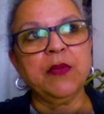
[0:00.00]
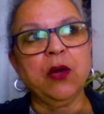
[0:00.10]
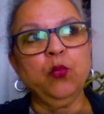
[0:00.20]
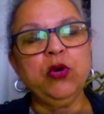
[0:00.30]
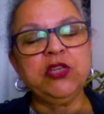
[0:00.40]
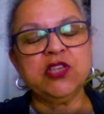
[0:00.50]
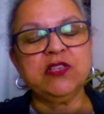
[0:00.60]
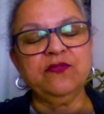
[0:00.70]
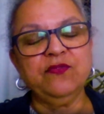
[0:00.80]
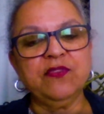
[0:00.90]
which
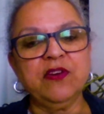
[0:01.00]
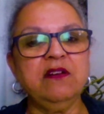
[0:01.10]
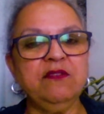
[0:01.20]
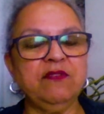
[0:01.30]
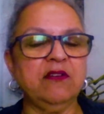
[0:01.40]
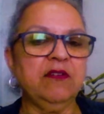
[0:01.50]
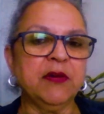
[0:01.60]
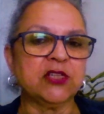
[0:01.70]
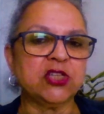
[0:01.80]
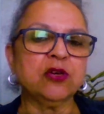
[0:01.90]
is very, very
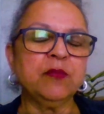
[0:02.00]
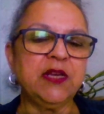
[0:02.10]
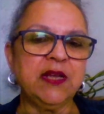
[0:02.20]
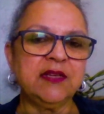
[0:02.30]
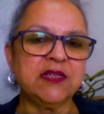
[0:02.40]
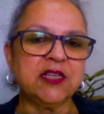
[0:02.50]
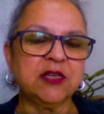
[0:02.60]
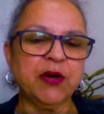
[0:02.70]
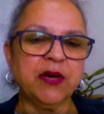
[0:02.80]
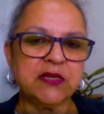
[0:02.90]
much dominated
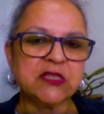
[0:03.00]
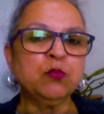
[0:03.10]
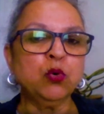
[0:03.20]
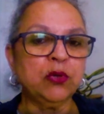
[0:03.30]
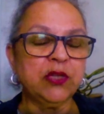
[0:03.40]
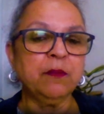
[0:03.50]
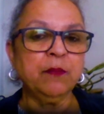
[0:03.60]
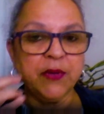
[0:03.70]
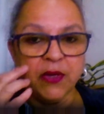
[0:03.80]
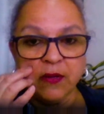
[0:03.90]
by a small
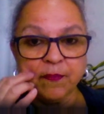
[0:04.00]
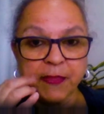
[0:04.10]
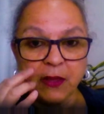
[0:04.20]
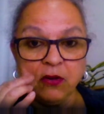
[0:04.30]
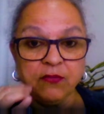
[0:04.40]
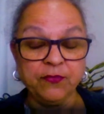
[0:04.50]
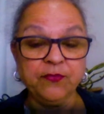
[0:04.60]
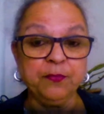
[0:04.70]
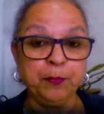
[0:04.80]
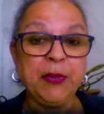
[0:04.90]
number of
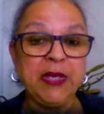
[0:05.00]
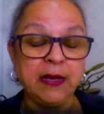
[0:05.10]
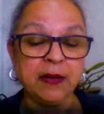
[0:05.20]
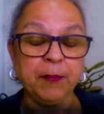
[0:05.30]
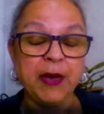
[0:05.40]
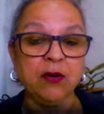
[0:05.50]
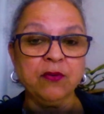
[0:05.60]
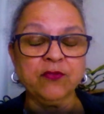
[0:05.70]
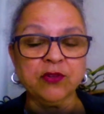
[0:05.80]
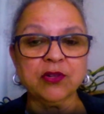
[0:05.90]
big,
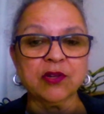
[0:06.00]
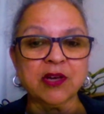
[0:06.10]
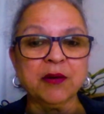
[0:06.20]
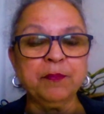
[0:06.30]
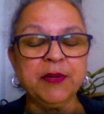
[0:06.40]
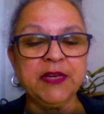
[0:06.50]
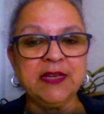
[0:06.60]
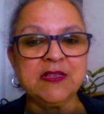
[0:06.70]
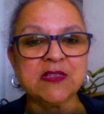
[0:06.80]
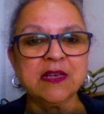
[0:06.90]
powerful
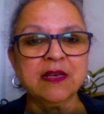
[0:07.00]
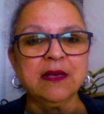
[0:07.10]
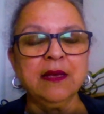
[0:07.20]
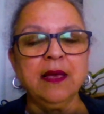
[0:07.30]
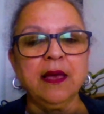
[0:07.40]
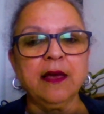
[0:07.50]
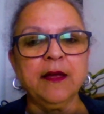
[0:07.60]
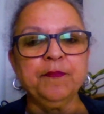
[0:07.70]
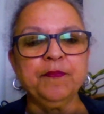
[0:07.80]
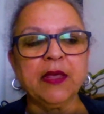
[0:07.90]
companies.
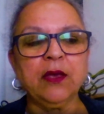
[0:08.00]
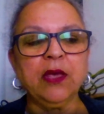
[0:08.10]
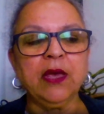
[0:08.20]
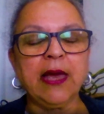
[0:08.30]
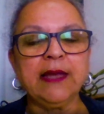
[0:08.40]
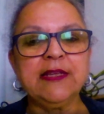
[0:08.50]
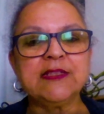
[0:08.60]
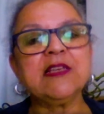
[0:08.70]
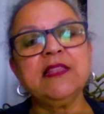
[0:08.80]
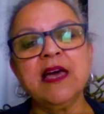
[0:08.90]
And it's
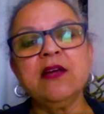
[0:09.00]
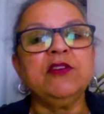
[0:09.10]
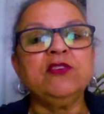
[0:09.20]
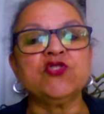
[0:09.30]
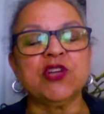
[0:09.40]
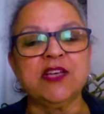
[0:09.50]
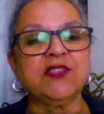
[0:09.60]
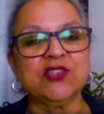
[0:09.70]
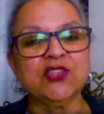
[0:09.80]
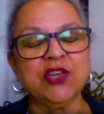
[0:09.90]
in their
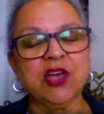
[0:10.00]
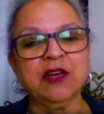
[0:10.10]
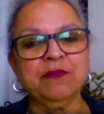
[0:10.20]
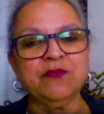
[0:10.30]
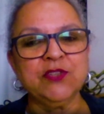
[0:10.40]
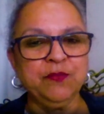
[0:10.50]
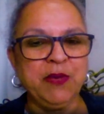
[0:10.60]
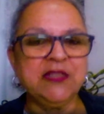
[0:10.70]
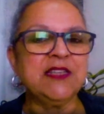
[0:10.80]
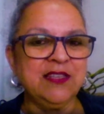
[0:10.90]
interest to
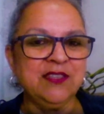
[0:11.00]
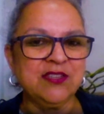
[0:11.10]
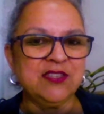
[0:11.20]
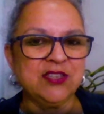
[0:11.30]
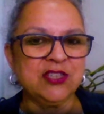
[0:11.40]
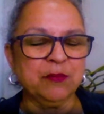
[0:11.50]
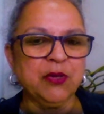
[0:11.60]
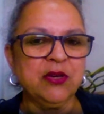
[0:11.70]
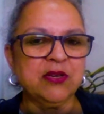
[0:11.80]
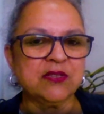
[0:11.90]
maintain this system,
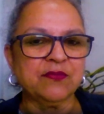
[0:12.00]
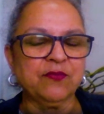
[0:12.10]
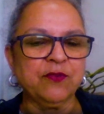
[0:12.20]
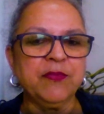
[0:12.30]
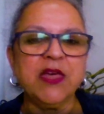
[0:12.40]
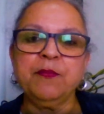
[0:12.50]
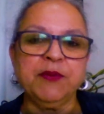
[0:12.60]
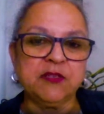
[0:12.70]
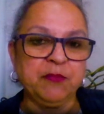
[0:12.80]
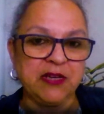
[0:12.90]
because from their
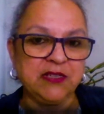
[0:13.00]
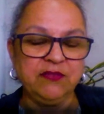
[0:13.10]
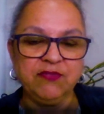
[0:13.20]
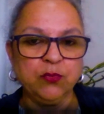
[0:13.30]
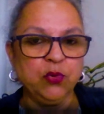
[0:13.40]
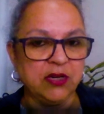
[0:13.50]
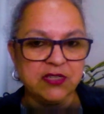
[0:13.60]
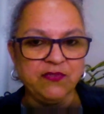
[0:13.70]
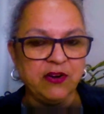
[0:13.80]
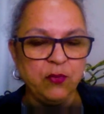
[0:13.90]
perspective, it
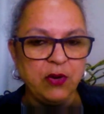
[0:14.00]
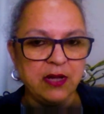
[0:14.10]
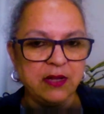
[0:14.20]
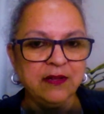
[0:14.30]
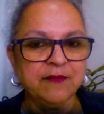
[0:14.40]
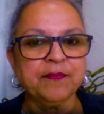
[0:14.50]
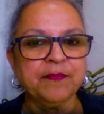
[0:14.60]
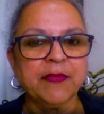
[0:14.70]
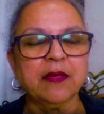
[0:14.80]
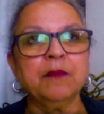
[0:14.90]
works very well.
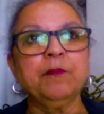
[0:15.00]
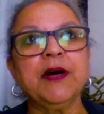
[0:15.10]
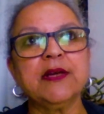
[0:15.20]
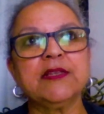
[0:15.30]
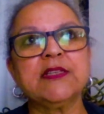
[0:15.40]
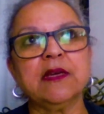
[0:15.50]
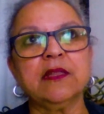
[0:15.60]
But